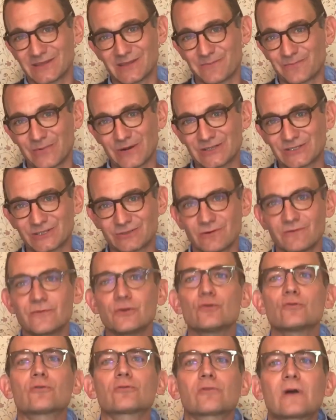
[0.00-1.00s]
at the Princeton
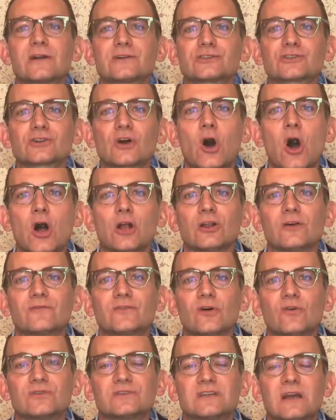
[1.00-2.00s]
Review crunched all
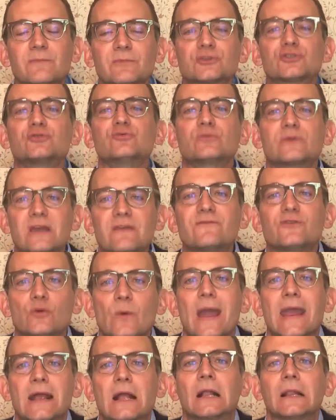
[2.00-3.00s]
of those numbers to give
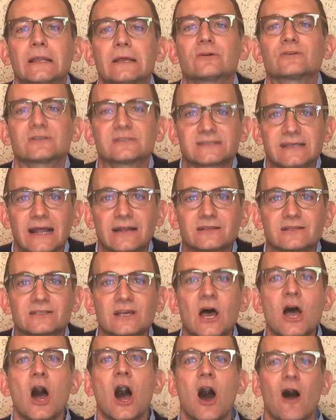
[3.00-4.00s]
you a clear
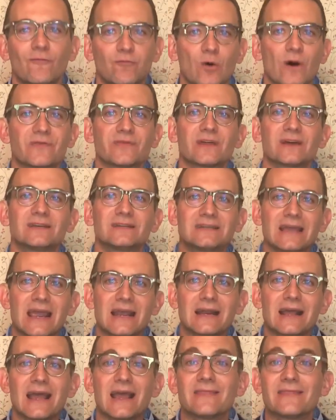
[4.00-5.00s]
sense of what the
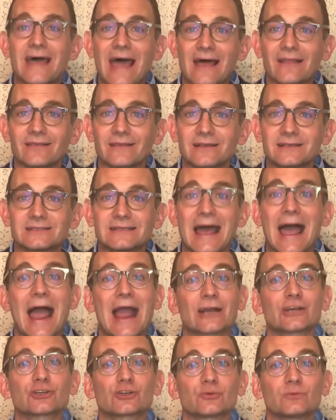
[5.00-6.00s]
data in that list
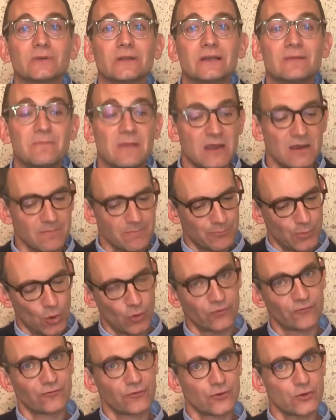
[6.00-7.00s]
actually mean,
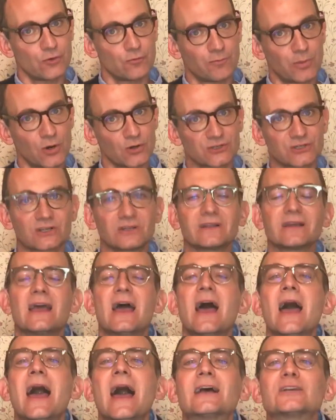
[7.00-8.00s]
both for you
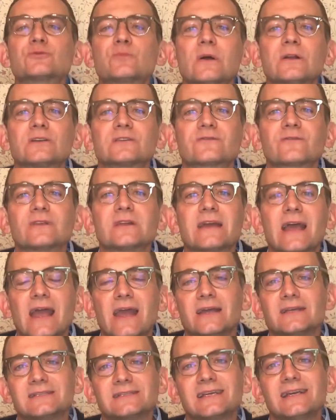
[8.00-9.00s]
personally, as well as for the
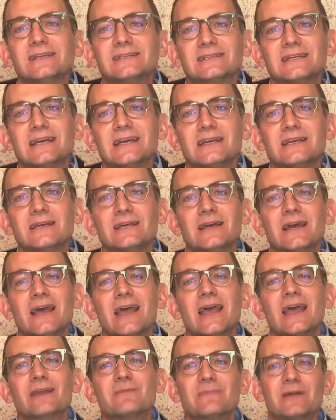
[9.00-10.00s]
A C T
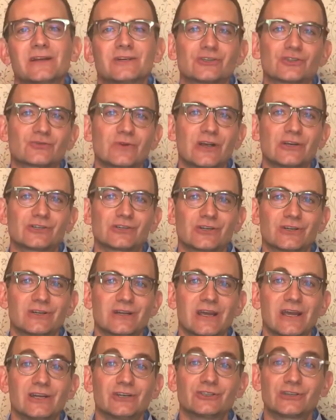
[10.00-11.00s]

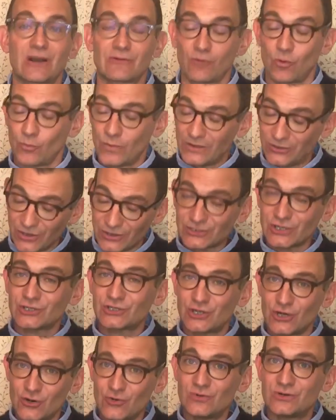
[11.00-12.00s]
administration in general. We looked
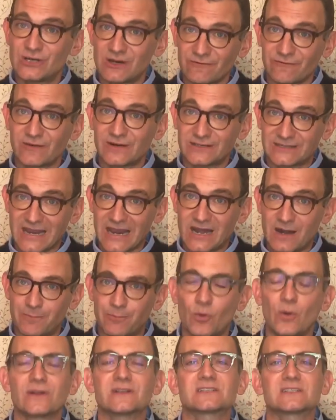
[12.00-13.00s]
at two different data
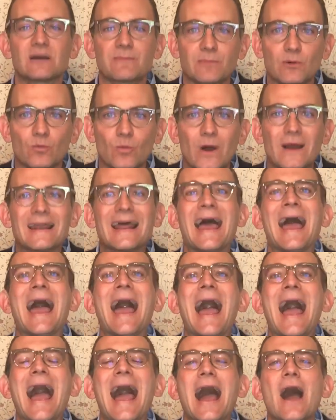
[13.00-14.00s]
points. Number one,
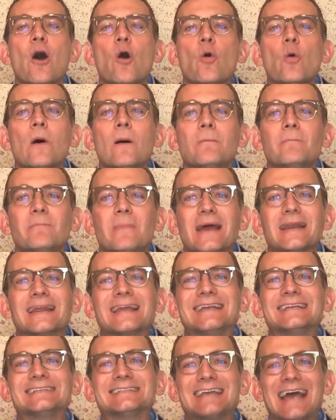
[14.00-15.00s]
how
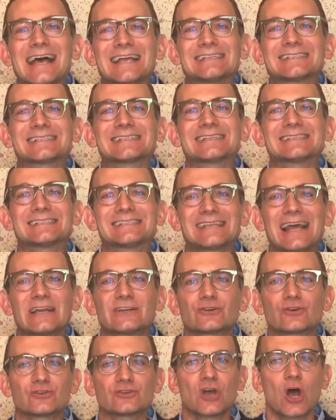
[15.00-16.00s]
many test
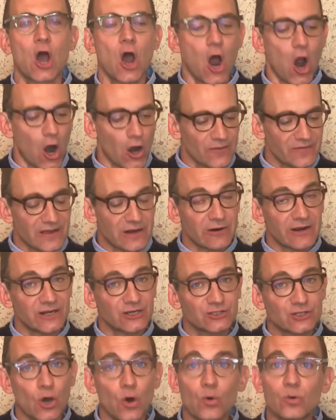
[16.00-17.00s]
centers are there
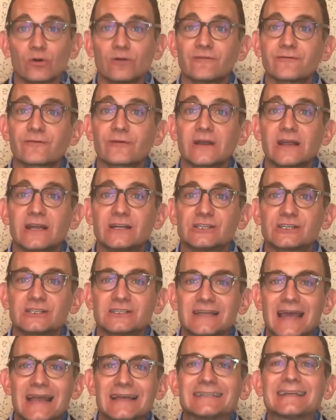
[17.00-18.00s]
in total for each
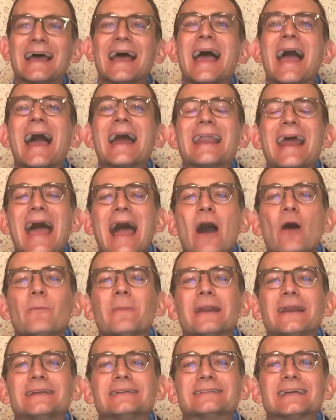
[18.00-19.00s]
state, and how
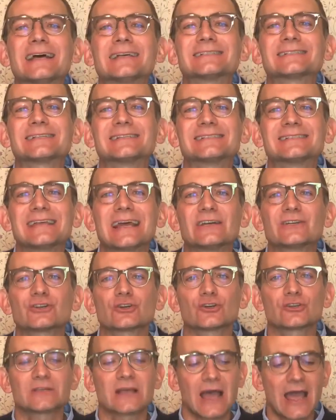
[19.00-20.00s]
many test
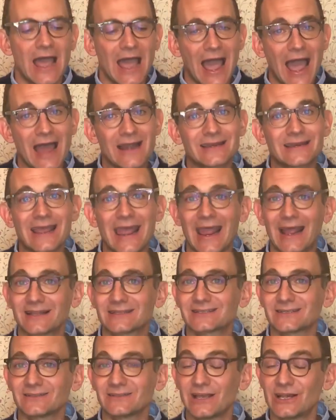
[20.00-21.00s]
centers had
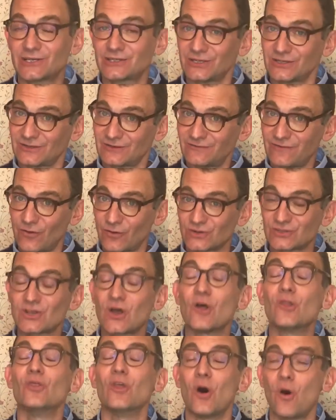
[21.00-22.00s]
cancellations.
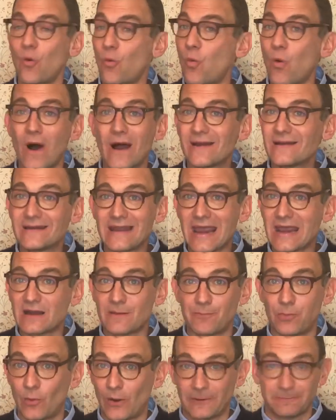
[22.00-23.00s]
Folks, the one
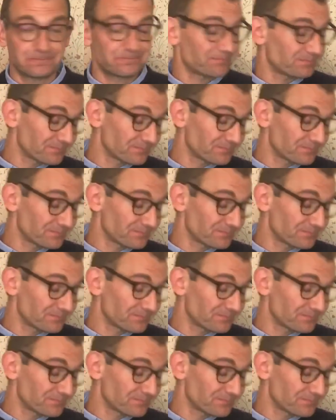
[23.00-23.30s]
data point